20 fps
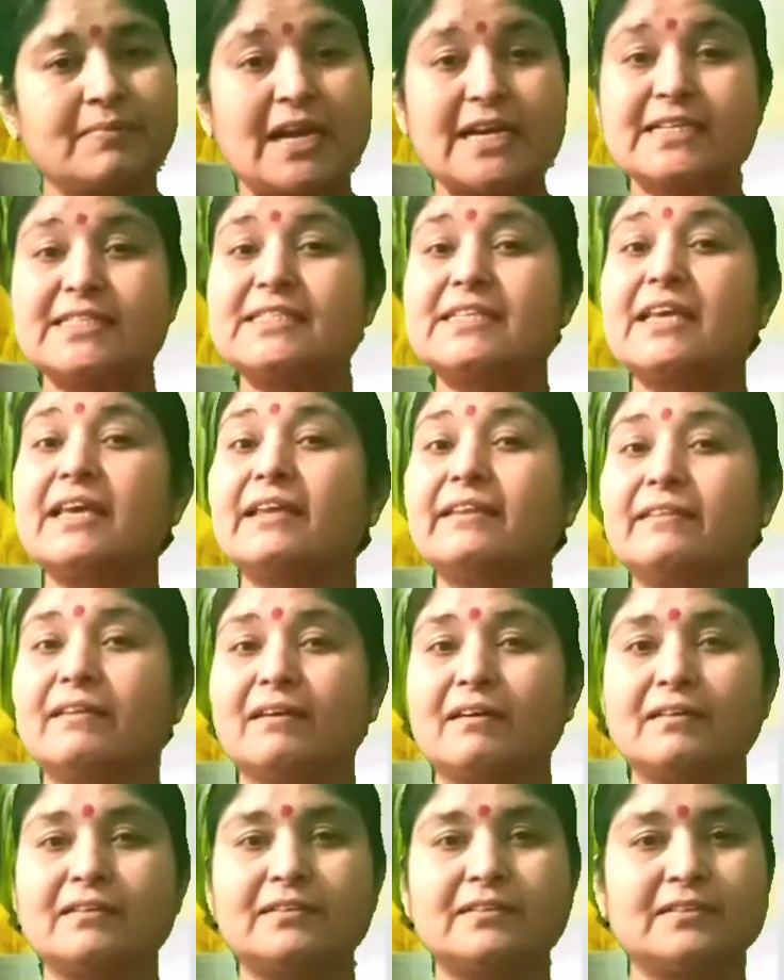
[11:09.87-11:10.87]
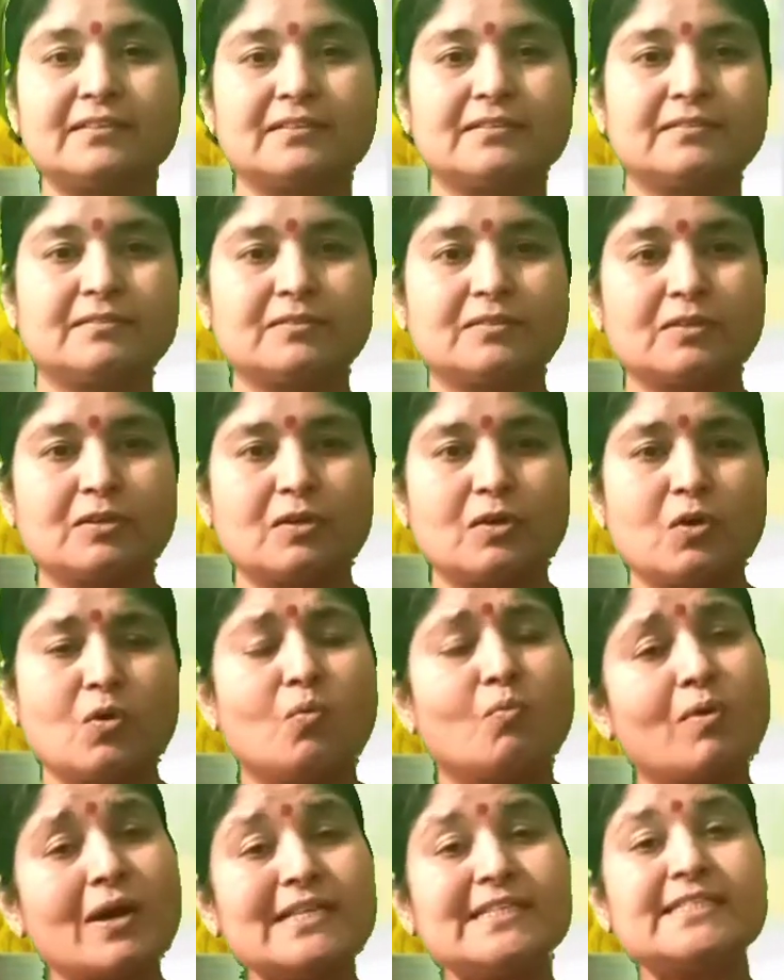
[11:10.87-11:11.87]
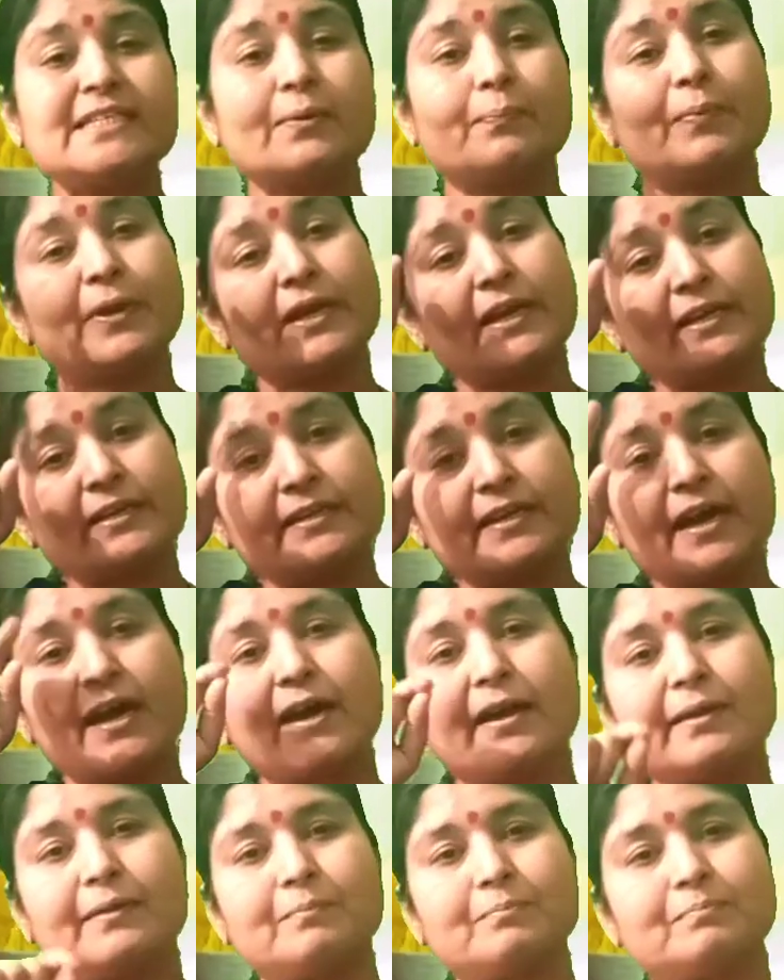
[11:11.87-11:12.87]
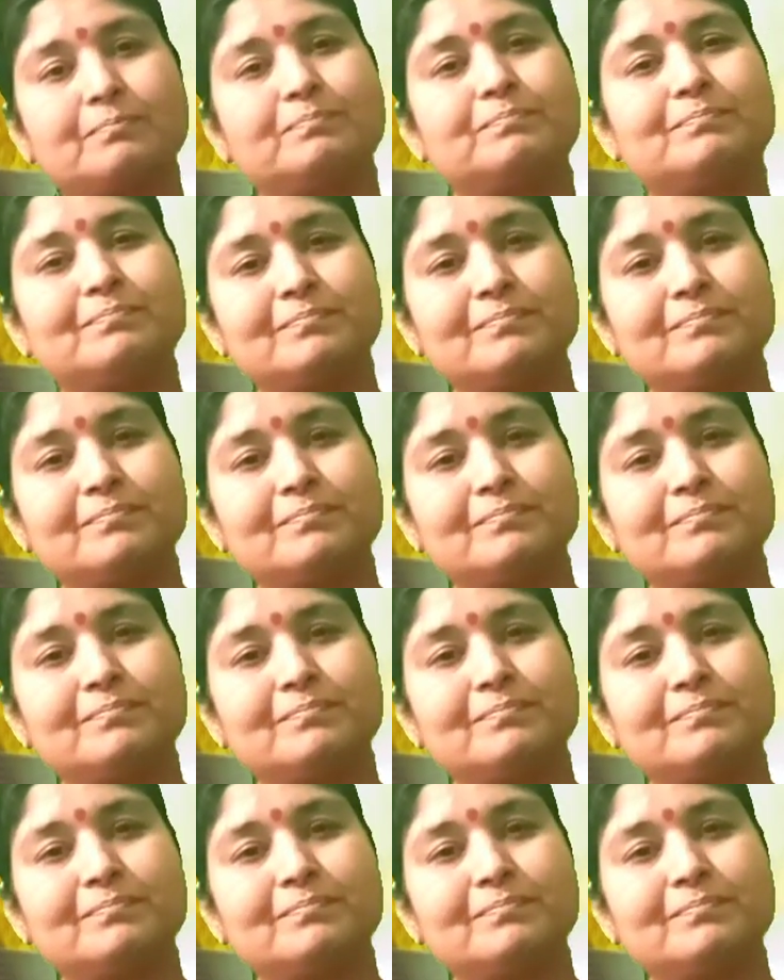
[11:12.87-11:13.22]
and say that once upon a time,